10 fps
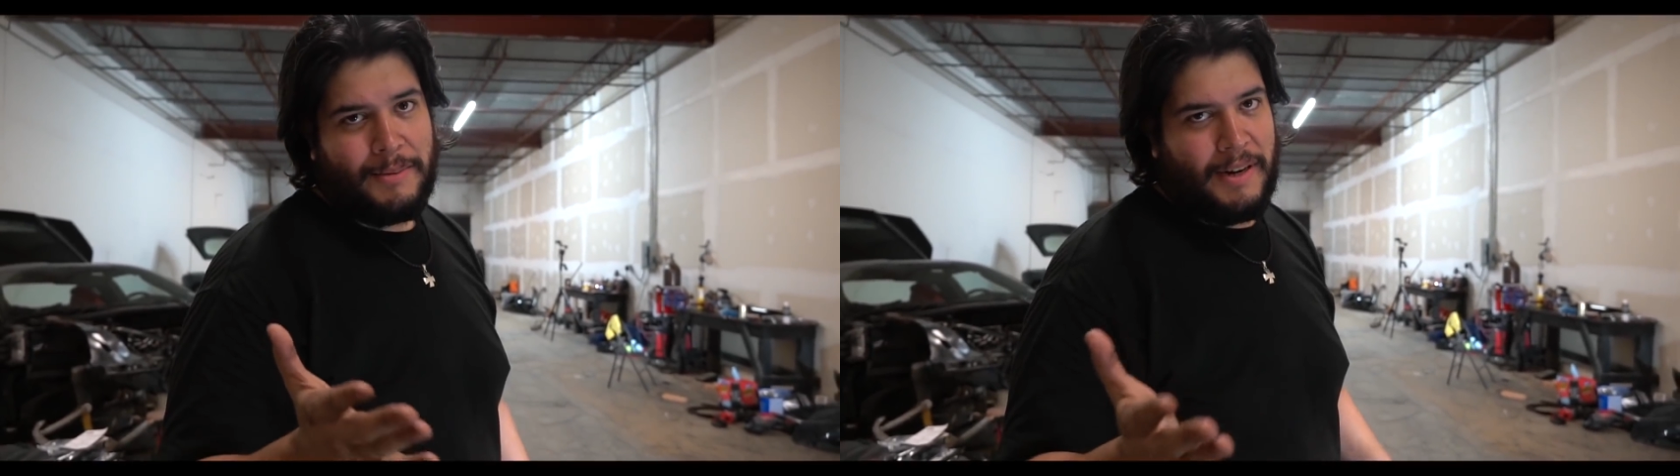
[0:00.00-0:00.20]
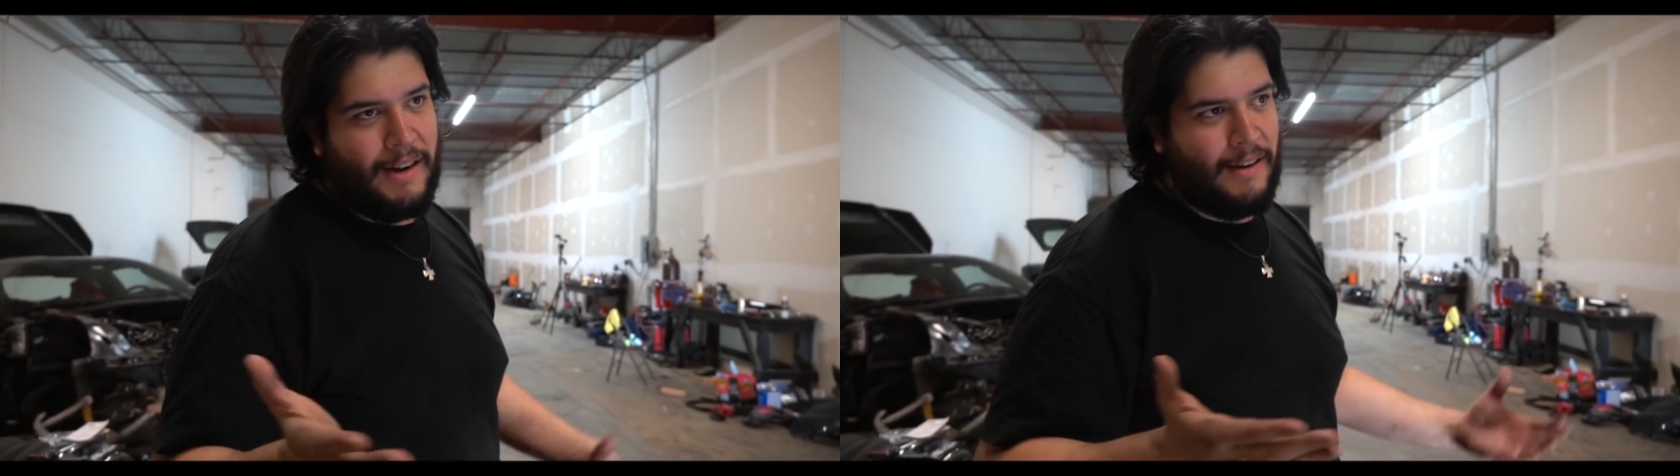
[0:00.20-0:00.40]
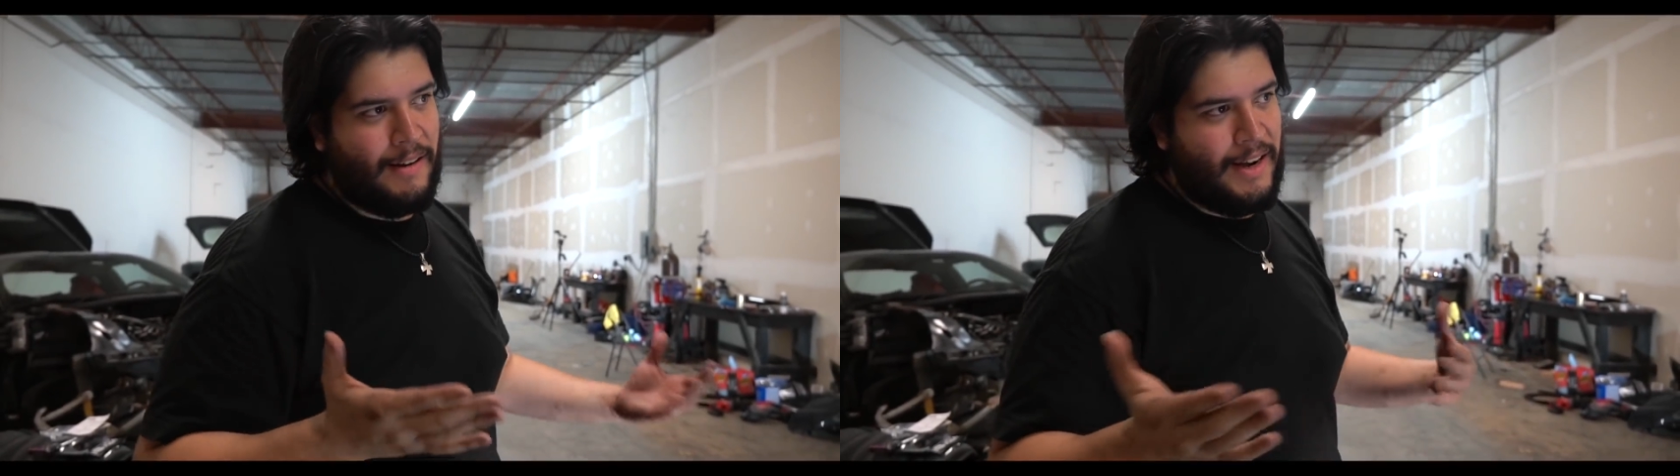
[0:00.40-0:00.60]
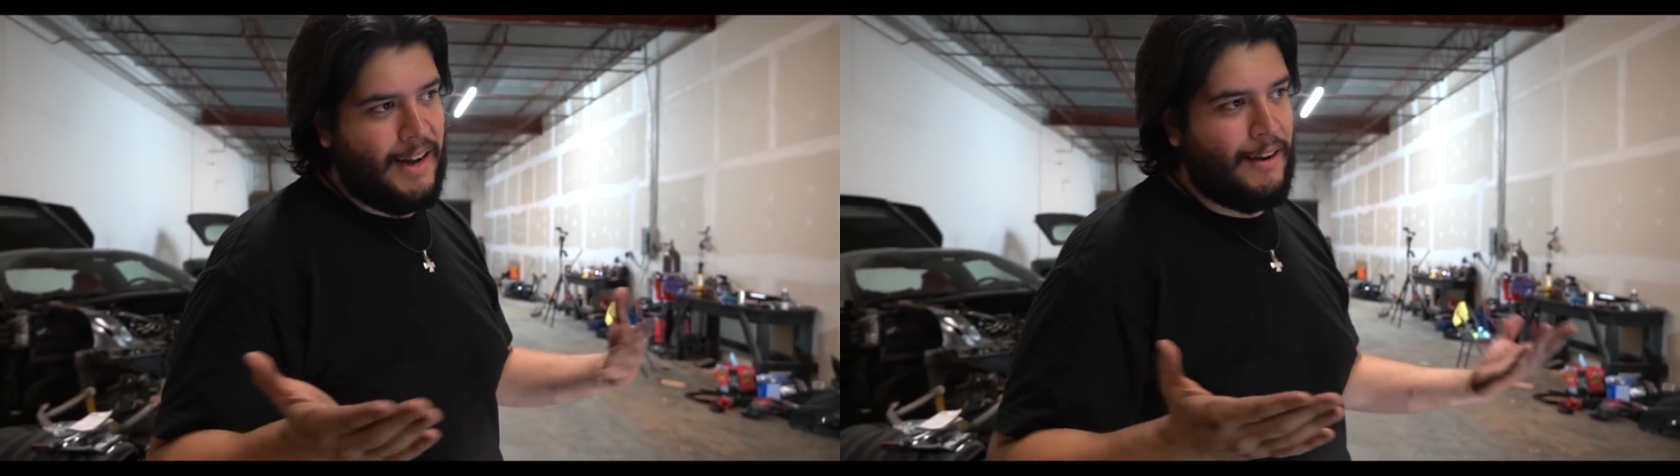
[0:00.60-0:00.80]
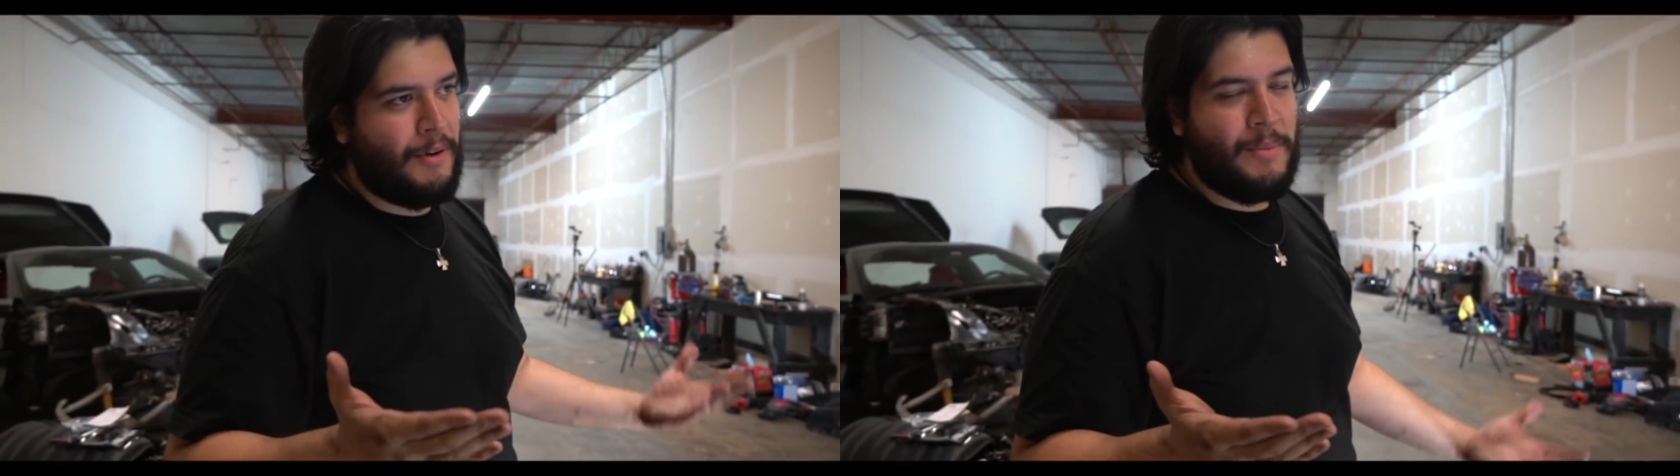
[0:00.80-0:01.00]
but I kind of
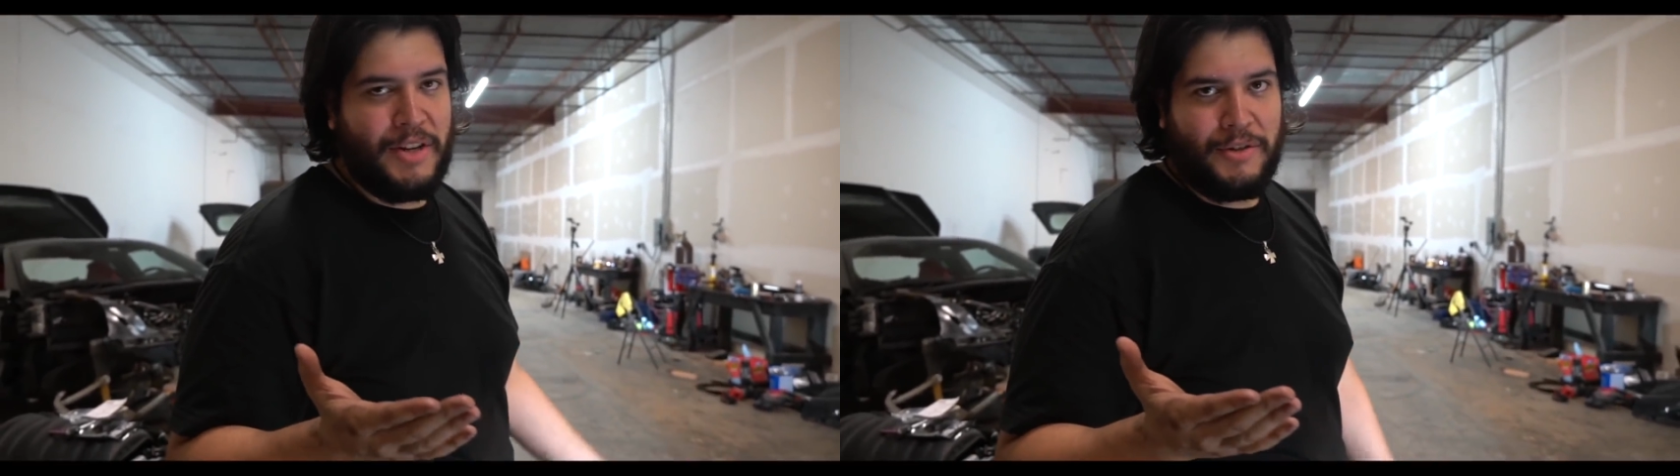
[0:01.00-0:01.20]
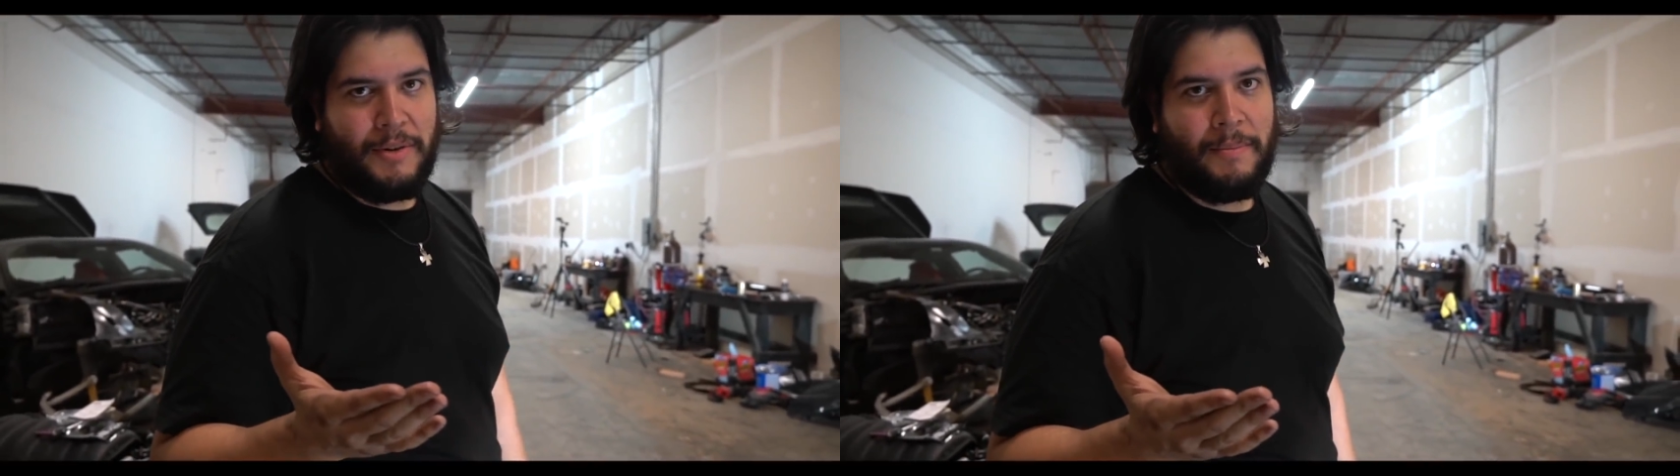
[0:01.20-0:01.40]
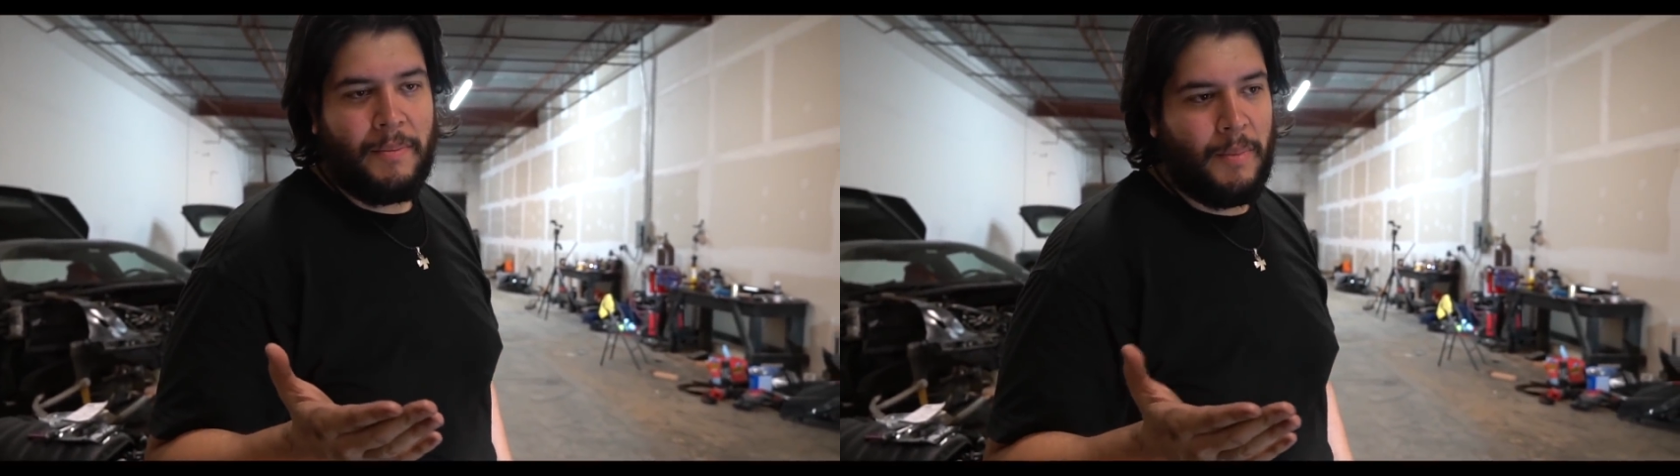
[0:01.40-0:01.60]
got to remeasure them.